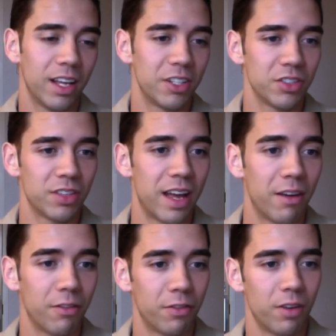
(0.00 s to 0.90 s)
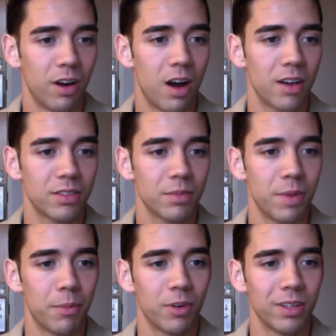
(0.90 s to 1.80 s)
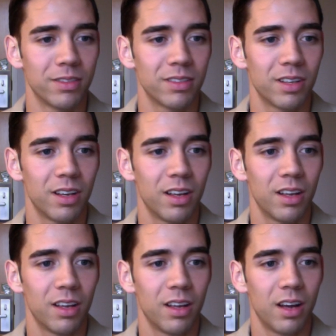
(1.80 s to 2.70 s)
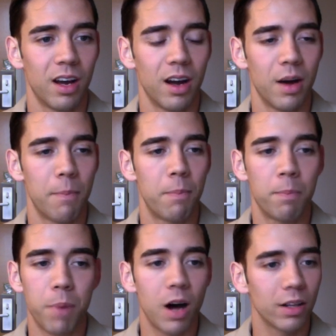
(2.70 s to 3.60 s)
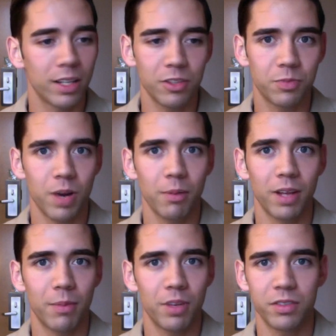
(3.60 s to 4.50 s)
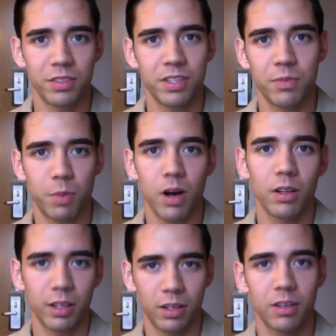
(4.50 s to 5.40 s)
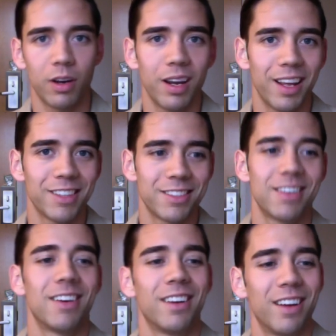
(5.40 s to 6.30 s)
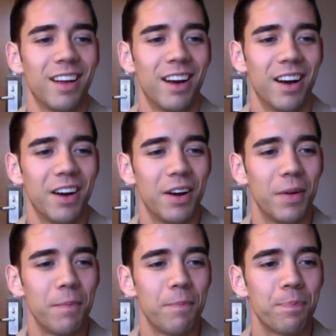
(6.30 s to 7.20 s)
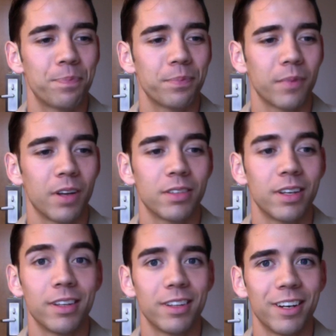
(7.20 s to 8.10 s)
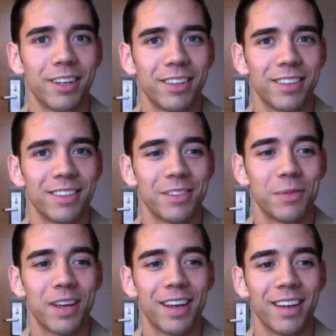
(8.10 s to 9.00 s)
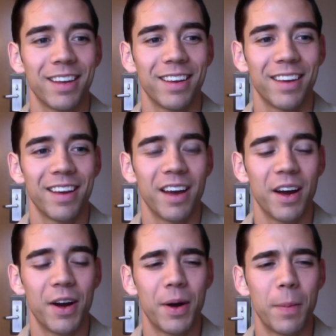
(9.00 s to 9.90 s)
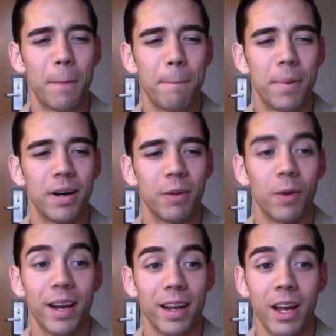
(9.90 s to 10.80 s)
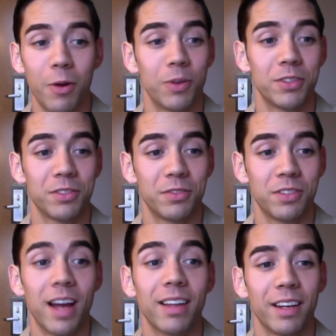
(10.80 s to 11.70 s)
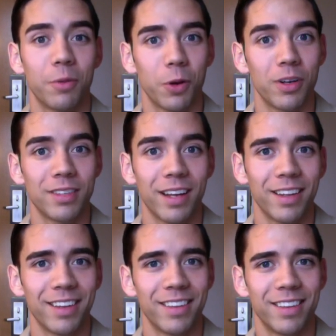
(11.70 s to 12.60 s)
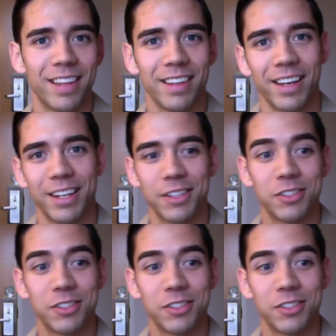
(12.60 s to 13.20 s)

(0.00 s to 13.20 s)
just have awesome memories. Bali is probably up there. She says Bali. Great answer. I'll take you there someday. But right now it's Thailand. We're going to Thailand in like